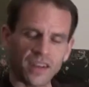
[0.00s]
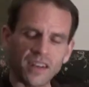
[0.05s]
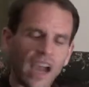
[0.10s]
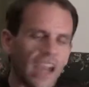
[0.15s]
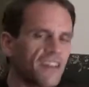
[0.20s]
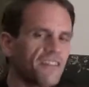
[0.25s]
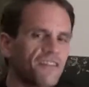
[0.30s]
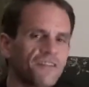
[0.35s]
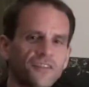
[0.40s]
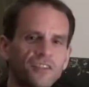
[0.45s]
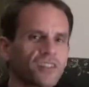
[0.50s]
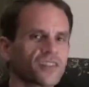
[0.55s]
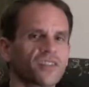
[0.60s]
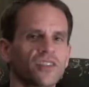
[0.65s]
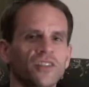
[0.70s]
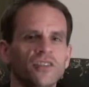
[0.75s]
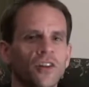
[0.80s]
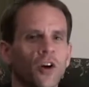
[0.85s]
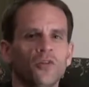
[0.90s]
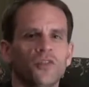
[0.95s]
The knife
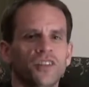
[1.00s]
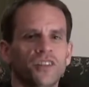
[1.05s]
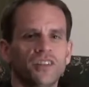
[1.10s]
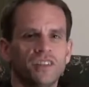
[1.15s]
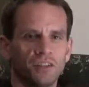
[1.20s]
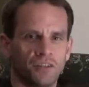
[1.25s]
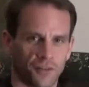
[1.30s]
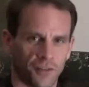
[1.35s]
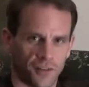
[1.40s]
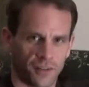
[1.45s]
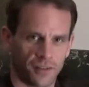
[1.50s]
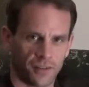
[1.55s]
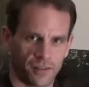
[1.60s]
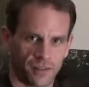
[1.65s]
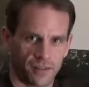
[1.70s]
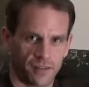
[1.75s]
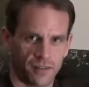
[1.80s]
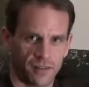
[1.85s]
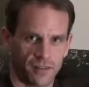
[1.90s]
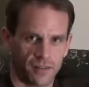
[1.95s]
doesn't know the
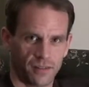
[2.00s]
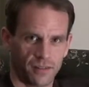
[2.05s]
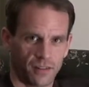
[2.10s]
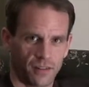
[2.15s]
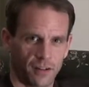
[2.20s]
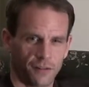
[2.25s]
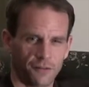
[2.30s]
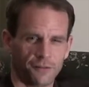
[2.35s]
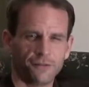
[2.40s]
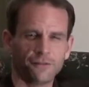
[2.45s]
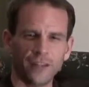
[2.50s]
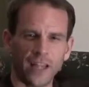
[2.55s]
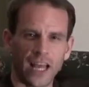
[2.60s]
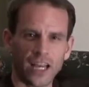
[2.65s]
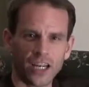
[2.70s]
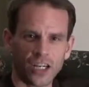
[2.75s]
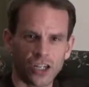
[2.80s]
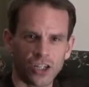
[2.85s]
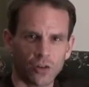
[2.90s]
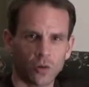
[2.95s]
difference.
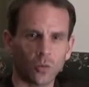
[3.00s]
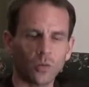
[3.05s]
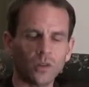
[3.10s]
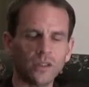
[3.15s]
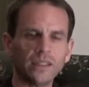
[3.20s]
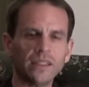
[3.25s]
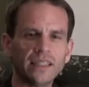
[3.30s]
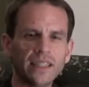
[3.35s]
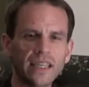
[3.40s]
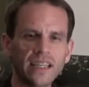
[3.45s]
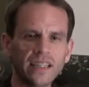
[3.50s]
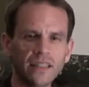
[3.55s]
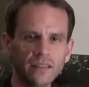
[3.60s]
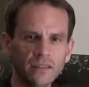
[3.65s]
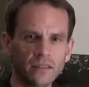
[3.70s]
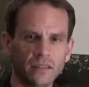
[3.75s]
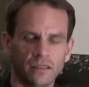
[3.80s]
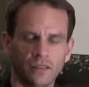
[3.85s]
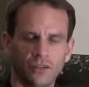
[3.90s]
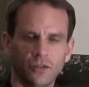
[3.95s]
Flesh will
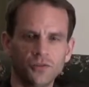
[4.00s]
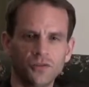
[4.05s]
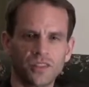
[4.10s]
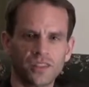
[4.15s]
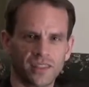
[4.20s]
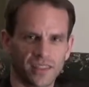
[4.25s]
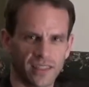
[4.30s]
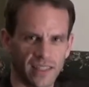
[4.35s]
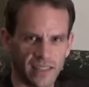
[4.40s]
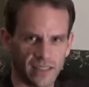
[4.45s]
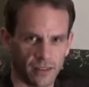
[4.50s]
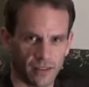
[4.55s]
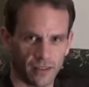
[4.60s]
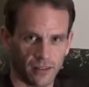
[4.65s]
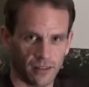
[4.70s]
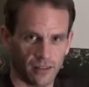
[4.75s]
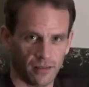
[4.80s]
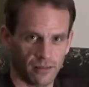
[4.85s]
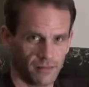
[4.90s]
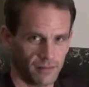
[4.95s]
yield to
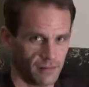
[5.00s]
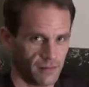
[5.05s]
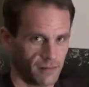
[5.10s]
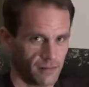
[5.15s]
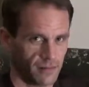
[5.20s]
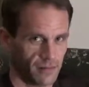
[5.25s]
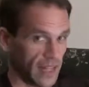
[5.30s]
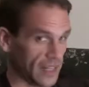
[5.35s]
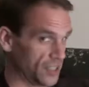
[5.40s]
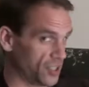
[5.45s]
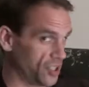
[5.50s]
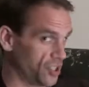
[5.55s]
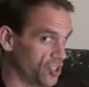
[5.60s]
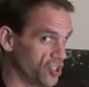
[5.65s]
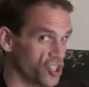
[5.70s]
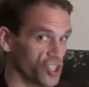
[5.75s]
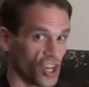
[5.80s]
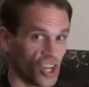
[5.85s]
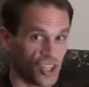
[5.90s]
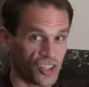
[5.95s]
steel.
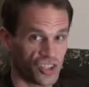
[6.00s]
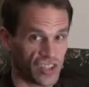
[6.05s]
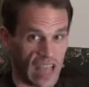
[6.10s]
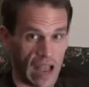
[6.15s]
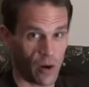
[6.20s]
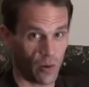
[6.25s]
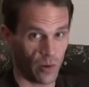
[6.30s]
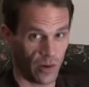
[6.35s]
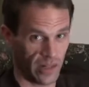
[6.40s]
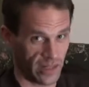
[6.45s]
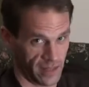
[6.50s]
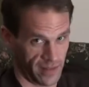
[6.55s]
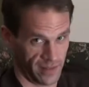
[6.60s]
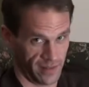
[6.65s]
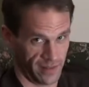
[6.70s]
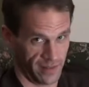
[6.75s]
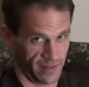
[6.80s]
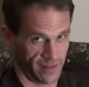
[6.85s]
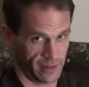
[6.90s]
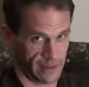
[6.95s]
That's just how it
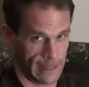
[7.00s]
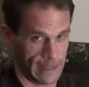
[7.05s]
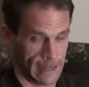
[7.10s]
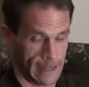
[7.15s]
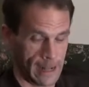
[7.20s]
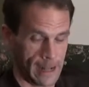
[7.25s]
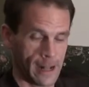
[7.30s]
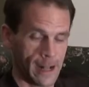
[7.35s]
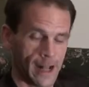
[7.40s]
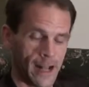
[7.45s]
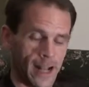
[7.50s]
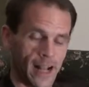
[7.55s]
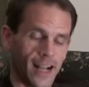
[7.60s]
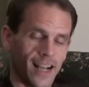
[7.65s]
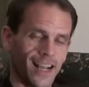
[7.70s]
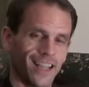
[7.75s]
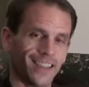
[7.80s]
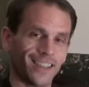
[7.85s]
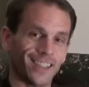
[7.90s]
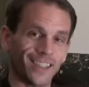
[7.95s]
is.
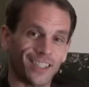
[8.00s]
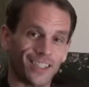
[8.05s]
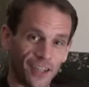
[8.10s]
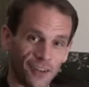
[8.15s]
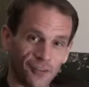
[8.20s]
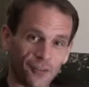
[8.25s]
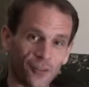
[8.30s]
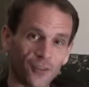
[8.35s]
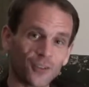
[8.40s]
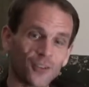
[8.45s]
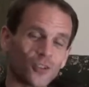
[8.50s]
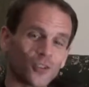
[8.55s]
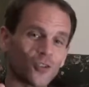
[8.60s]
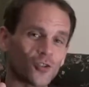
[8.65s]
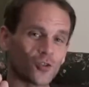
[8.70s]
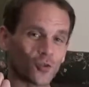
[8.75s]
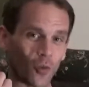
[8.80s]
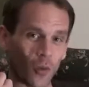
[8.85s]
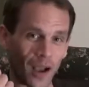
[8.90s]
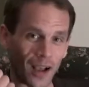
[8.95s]
The
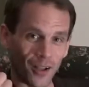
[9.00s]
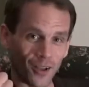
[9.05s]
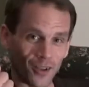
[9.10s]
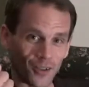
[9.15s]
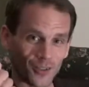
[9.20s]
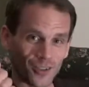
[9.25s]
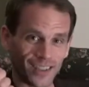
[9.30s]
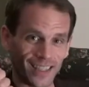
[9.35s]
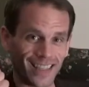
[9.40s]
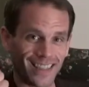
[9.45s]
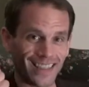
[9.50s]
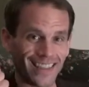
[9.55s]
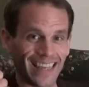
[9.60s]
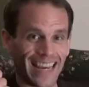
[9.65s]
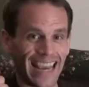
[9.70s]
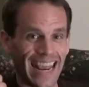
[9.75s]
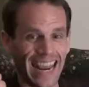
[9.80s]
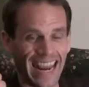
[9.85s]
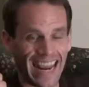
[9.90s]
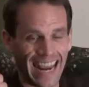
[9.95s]
difference dwells
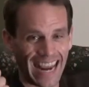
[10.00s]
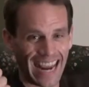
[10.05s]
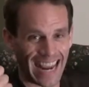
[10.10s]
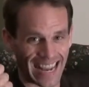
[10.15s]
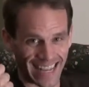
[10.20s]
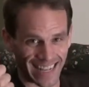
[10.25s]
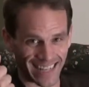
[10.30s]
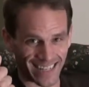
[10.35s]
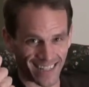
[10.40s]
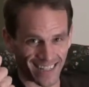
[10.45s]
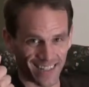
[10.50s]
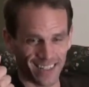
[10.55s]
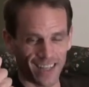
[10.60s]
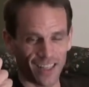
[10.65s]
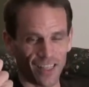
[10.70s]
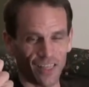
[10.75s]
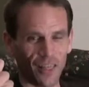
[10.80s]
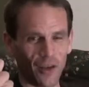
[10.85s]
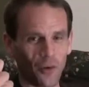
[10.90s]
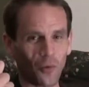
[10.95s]
in the
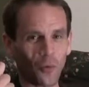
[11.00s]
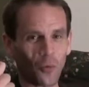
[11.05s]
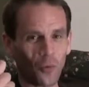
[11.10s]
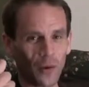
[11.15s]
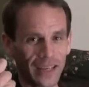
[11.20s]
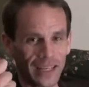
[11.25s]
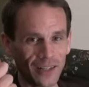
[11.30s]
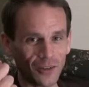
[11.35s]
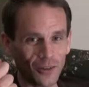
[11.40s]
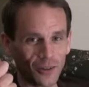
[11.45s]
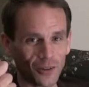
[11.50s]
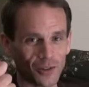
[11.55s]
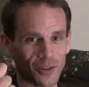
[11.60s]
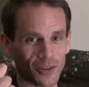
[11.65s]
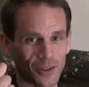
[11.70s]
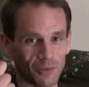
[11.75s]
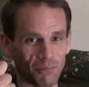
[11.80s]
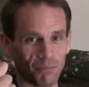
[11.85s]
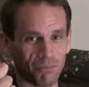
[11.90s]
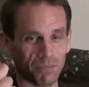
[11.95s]
hand that
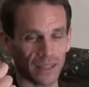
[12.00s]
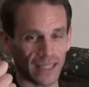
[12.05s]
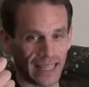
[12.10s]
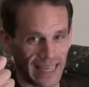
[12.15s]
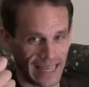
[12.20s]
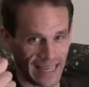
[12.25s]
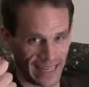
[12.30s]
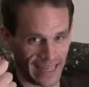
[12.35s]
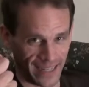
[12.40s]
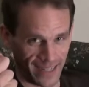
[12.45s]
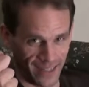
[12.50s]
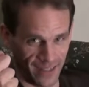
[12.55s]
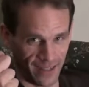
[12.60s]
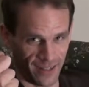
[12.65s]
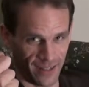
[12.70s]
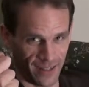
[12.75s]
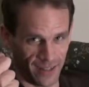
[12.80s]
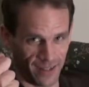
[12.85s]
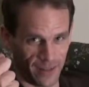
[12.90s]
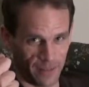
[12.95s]
wields the
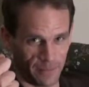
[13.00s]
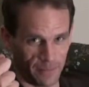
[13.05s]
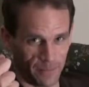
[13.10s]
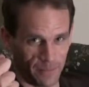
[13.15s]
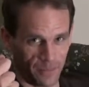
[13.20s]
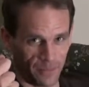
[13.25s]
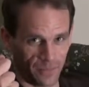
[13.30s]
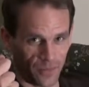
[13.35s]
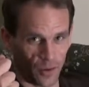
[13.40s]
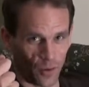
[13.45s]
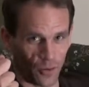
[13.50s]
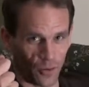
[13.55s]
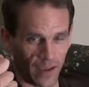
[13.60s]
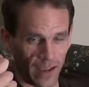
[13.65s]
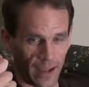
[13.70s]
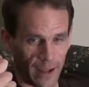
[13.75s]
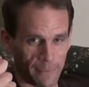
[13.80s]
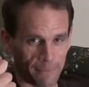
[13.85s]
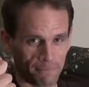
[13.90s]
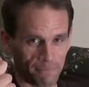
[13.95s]
blade.
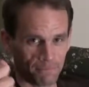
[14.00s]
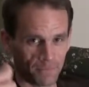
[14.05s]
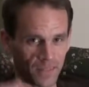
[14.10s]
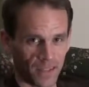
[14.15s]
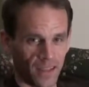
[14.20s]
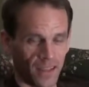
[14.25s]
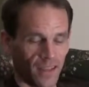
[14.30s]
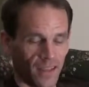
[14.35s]
Okay?